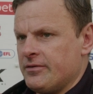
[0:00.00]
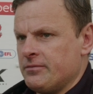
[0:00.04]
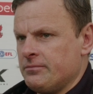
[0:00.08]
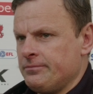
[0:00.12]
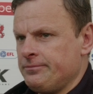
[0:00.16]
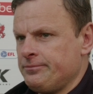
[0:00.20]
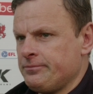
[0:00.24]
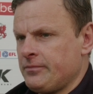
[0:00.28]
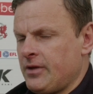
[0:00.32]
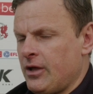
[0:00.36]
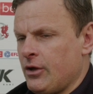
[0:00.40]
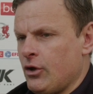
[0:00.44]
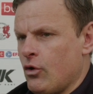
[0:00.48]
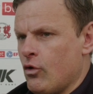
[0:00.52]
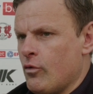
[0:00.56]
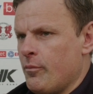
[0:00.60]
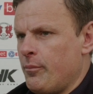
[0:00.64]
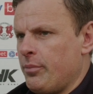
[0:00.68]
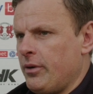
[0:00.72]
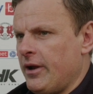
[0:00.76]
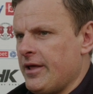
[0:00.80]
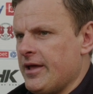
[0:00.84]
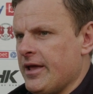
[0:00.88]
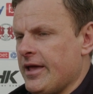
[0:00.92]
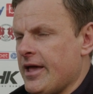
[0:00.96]
and, and go and
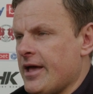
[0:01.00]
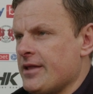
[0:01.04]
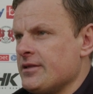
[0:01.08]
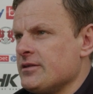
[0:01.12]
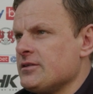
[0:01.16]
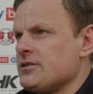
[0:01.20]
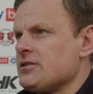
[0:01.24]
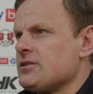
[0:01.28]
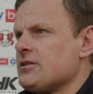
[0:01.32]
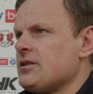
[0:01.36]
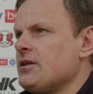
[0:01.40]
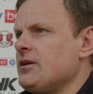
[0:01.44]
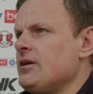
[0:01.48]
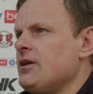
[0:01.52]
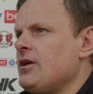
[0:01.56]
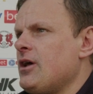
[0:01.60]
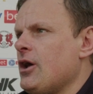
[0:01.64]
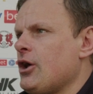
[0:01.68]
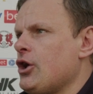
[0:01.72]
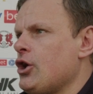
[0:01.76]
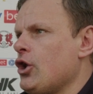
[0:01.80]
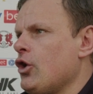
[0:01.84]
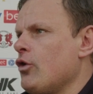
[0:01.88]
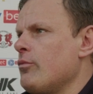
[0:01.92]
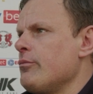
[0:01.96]
play against
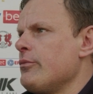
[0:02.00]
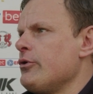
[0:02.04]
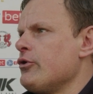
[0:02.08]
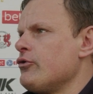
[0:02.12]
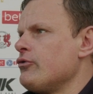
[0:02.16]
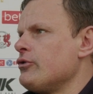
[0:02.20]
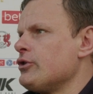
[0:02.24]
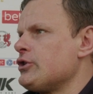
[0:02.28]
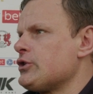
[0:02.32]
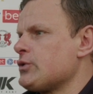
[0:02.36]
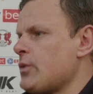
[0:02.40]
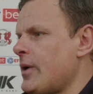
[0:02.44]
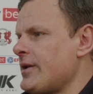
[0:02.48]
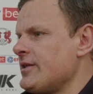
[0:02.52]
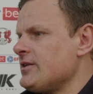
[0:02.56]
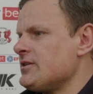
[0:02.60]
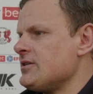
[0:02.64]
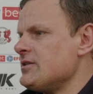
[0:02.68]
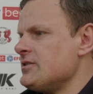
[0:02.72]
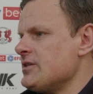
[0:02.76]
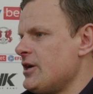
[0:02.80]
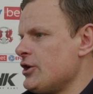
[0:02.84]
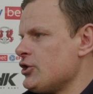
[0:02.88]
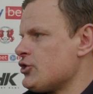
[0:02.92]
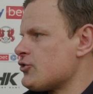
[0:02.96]
Colombia under
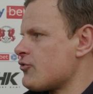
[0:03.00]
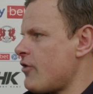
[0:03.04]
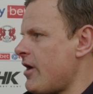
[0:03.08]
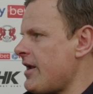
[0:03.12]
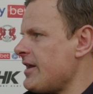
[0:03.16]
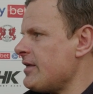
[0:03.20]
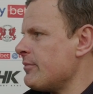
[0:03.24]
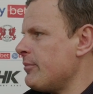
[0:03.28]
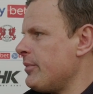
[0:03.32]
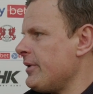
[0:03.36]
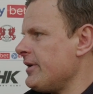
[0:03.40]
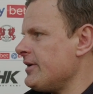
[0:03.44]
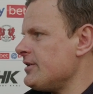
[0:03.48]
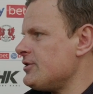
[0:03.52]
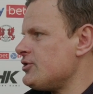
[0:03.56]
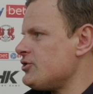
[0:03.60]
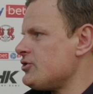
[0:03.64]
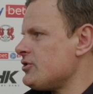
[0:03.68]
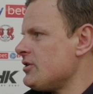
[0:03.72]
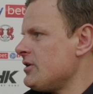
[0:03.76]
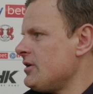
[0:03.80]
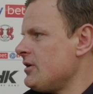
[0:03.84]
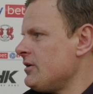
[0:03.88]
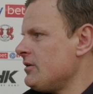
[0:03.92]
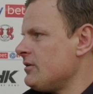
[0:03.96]
20s at a training
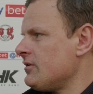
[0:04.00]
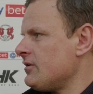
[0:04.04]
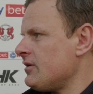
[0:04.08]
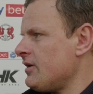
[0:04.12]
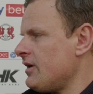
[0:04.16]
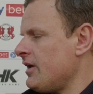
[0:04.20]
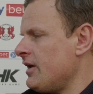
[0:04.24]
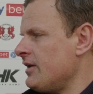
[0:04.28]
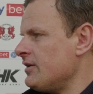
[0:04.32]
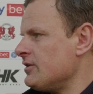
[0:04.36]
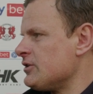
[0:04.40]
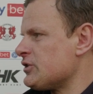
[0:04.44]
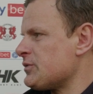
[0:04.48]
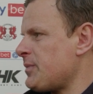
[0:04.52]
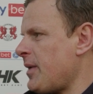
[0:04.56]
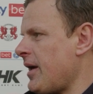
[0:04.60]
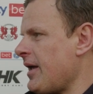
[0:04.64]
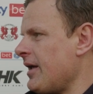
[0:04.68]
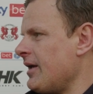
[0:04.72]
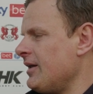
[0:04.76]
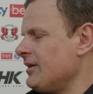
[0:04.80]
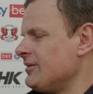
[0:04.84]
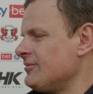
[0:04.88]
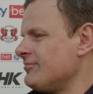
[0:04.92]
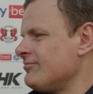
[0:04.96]
pitch in
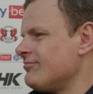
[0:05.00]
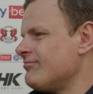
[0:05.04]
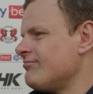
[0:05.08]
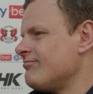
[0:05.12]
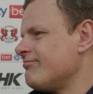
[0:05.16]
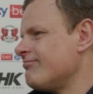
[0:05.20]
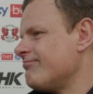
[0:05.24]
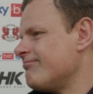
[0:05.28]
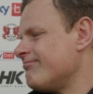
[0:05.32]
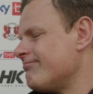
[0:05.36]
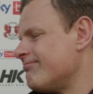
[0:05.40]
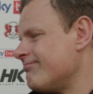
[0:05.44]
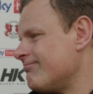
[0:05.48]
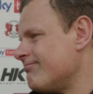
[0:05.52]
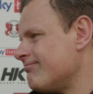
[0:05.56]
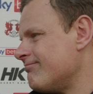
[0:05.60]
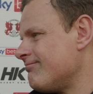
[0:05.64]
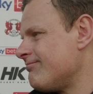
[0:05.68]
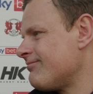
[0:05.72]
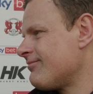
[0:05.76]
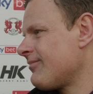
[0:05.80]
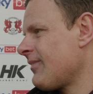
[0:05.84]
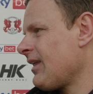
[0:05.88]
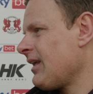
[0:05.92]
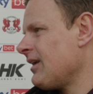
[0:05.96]
Spain,
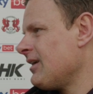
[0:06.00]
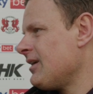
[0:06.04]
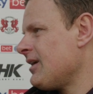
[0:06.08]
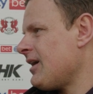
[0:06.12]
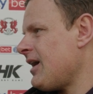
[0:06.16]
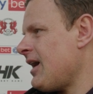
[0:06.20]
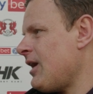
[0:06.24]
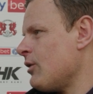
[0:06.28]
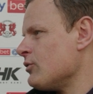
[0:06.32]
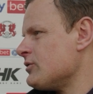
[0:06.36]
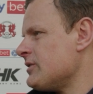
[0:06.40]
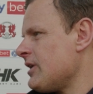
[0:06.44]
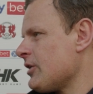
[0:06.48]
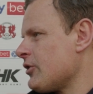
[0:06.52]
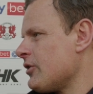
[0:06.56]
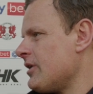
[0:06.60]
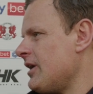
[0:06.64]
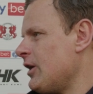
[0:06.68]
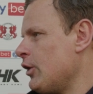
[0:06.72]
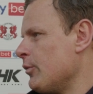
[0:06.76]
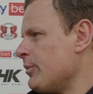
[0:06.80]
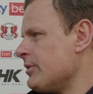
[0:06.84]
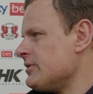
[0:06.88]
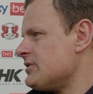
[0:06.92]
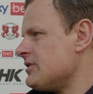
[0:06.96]
how's that going to
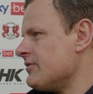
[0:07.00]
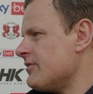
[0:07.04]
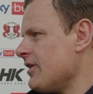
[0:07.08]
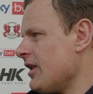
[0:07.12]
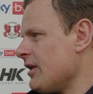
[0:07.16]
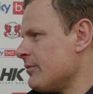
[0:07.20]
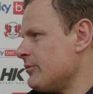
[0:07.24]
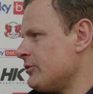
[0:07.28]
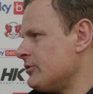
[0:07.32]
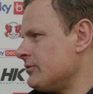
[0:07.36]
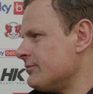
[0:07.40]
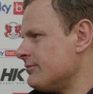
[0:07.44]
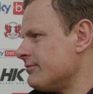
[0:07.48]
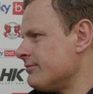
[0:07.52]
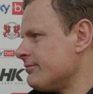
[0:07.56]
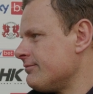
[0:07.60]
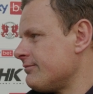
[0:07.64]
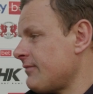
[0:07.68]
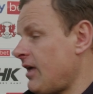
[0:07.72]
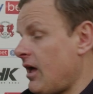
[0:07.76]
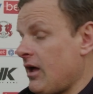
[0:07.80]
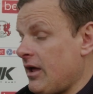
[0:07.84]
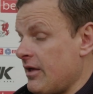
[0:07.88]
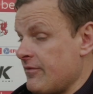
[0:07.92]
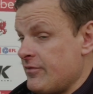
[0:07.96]
help his development?
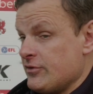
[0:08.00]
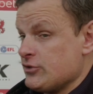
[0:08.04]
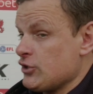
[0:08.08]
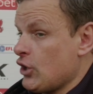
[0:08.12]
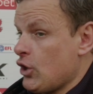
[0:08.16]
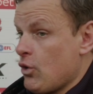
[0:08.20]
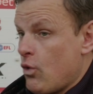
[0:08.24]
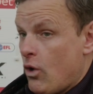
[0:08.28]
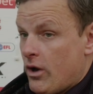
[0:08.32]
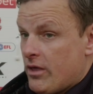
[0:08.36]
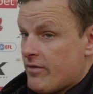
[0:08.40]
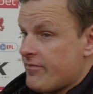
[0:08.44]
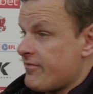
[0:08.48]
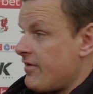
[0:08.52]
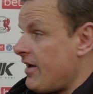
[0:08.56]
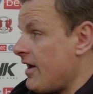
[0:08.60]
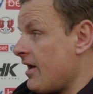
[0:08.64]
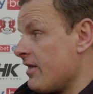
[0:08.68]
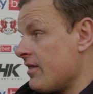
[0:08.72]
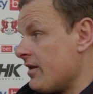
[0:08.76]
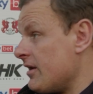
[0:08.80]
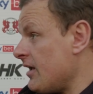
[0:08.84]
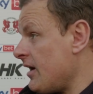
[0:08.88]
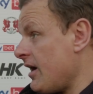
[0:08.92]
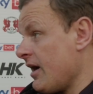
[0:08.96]
if he's a
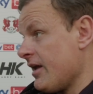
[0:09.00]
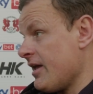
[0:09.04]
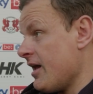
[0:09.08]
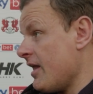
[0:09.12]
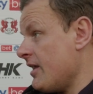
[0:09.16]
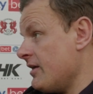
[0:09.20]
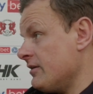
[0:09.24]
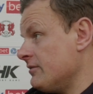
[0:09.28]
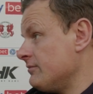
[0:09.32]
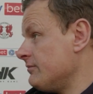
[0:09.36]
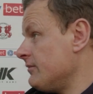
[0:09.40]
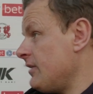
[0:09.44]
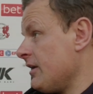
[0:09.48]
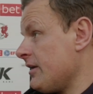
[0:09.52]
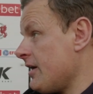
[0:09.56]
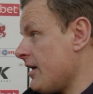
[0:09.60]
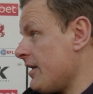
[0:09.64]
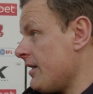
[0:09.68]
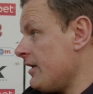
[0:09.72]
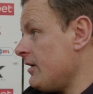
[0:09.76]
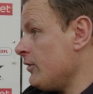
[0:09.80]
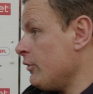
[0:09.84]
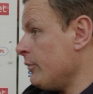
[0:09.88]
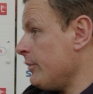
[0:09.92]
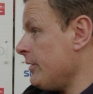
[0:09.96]
qualifier, then I, I, get it. I get
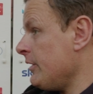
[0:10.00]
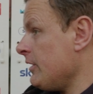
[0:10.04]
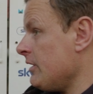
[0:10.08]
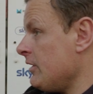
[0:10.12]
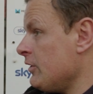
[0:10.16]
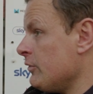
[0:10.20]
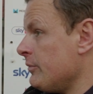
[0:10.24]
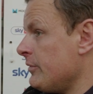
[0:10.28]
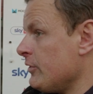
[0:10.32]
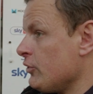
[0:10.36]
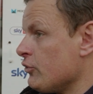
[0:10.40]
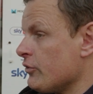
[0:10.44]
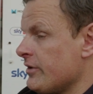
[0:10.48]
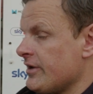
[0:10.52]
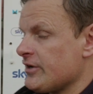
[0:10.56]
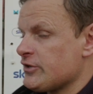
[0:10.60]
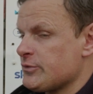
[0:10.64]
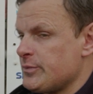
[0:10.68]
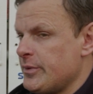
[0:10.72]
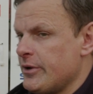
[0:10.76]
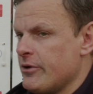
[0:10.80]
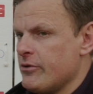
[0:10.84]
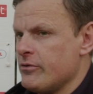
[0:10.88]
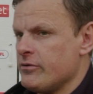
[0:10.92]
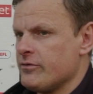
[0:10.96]
it. It'll be it'll be a good
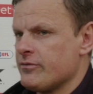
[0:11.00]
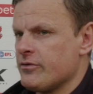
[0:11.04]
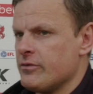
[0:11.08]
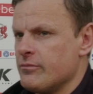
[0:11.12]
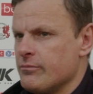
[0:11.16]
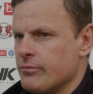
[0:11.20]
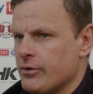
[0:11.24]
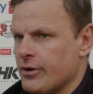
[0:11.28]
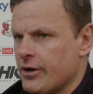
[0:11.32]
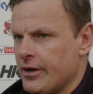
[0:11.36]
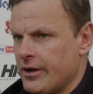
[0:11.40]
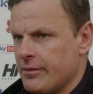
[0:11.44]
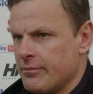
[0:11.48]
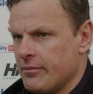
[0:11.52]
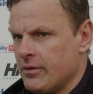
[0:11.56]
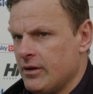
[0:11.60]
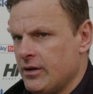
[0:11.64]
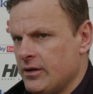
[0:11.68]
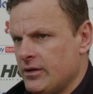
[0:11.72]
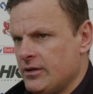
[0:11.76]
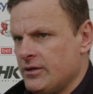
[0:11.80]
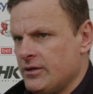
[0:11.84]
experience for him. But um,